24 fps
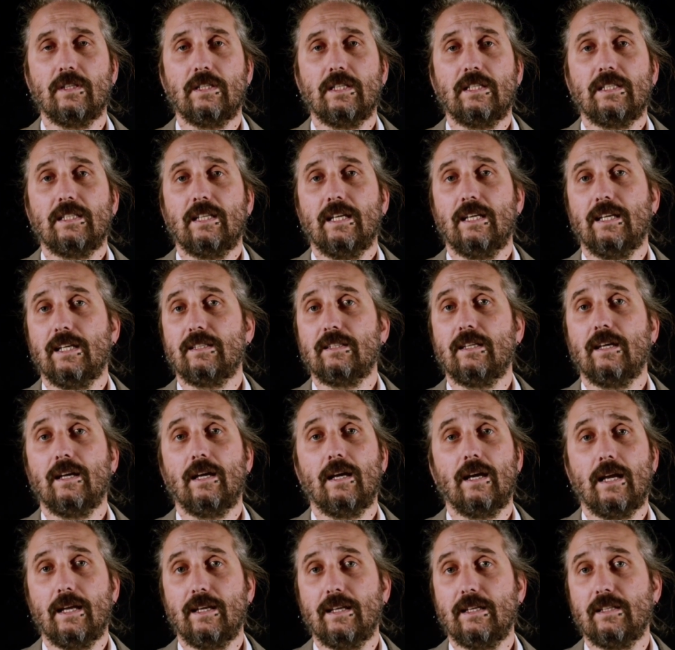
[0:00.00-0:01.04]
disease,
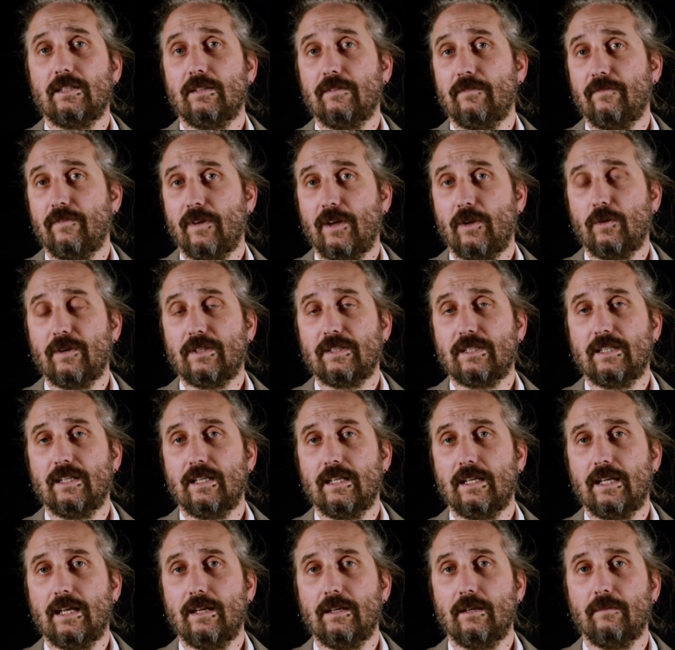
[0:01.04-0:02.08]
its
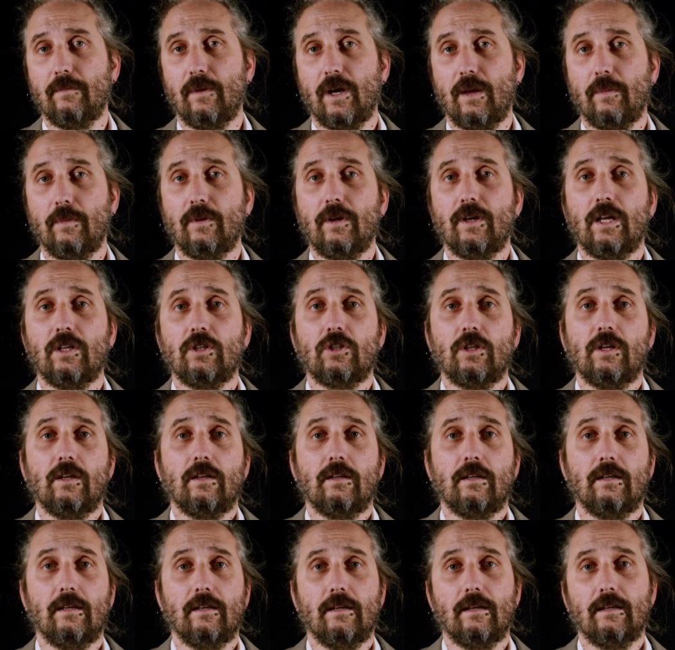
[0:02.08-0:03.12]
frequency in the
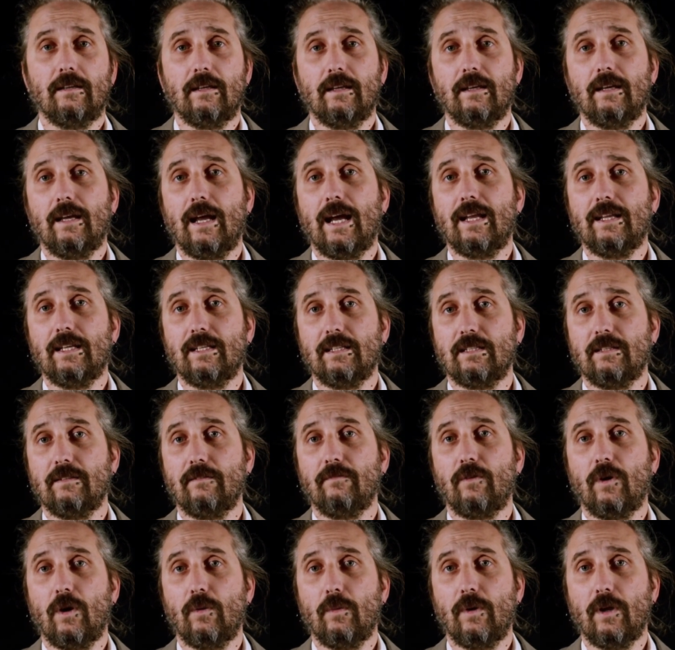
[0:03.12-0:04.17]
population, and its
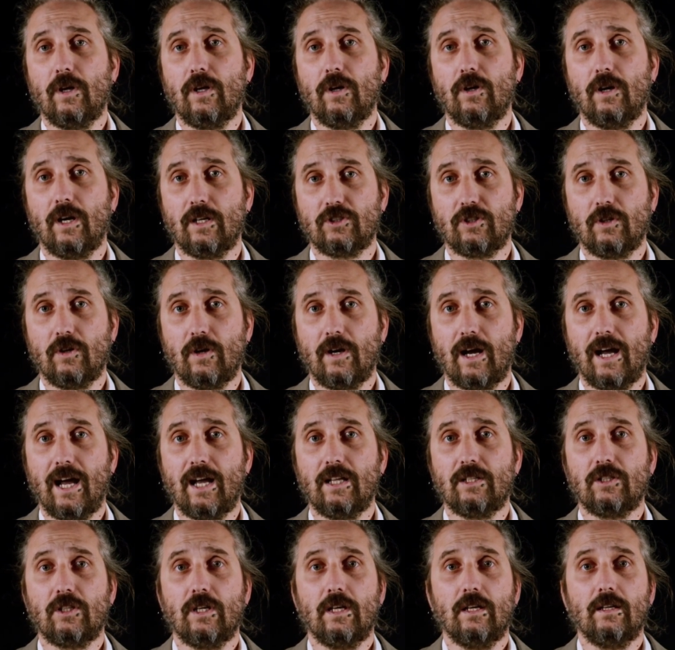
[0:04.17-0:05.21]
pharmacological
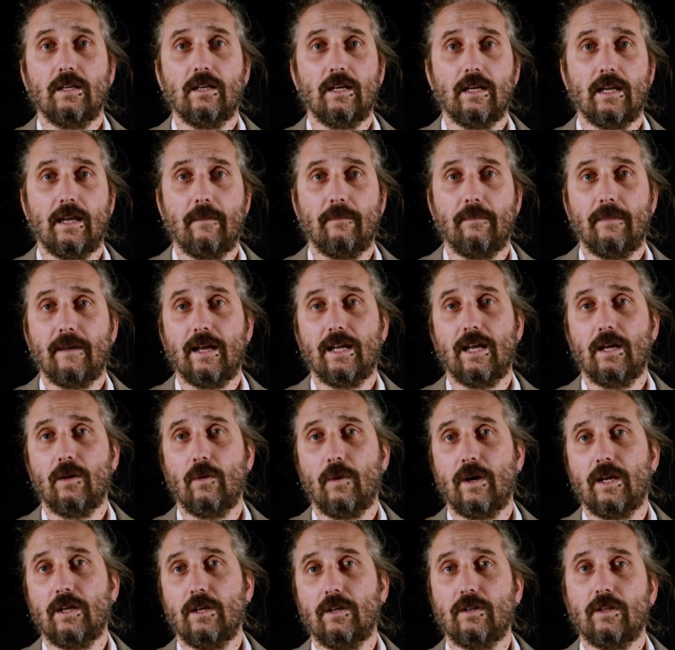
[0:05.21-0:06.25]
action, meaning
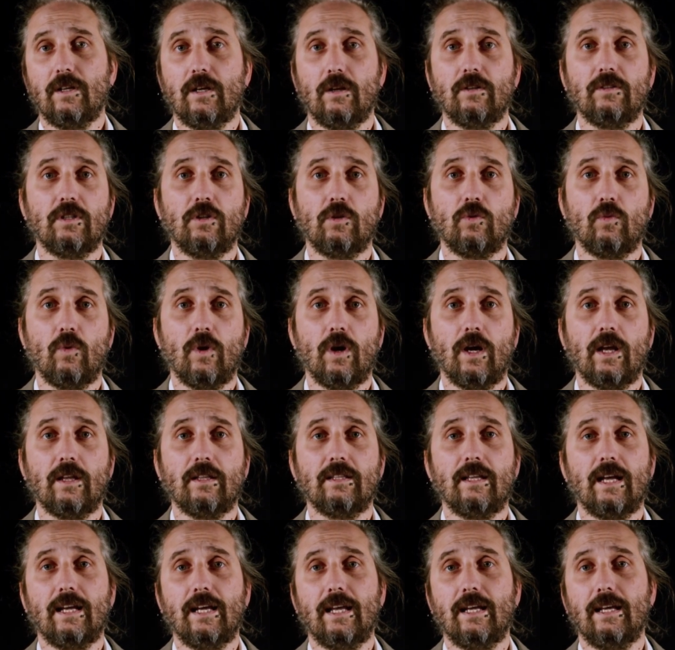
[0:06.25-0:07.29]
whether there is a drug
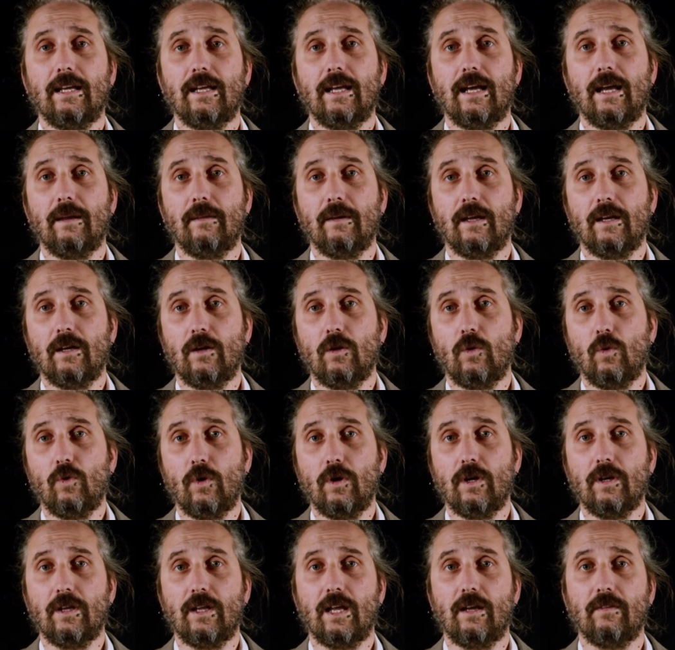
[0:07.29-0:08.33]
that can inhibit
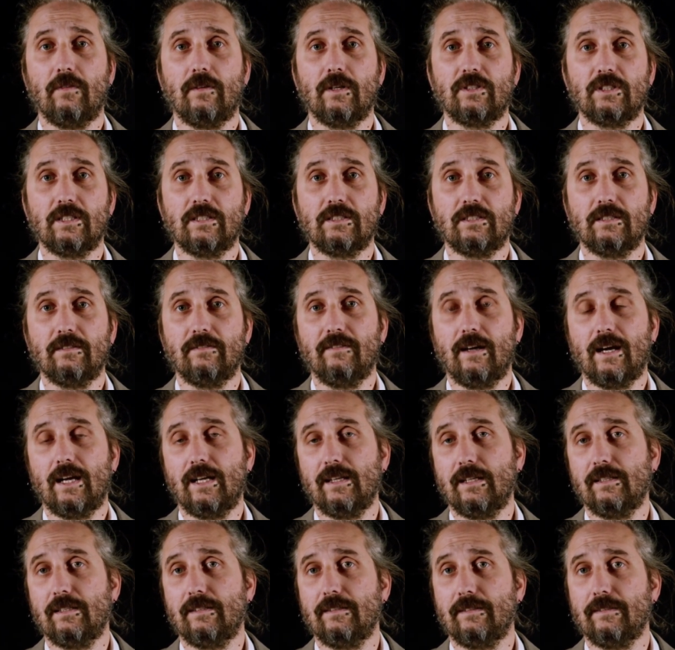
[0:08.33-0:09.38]
or leverage its
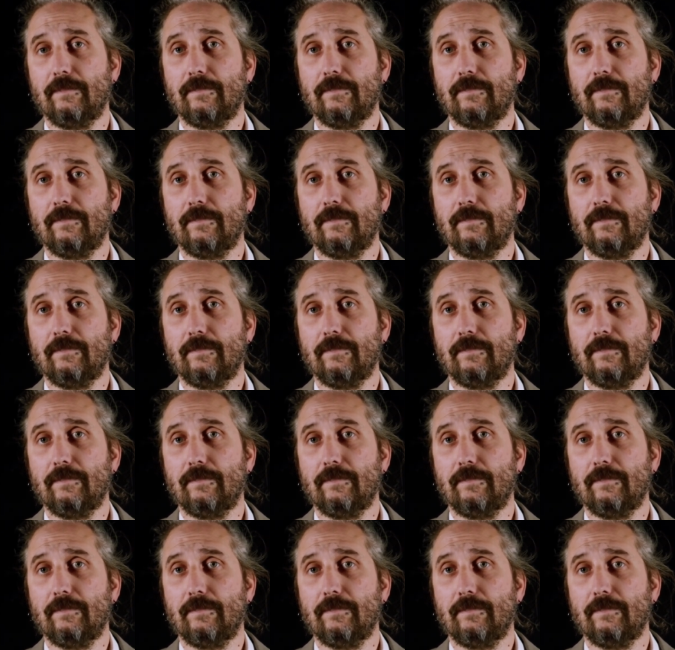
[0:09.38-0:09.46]
effect.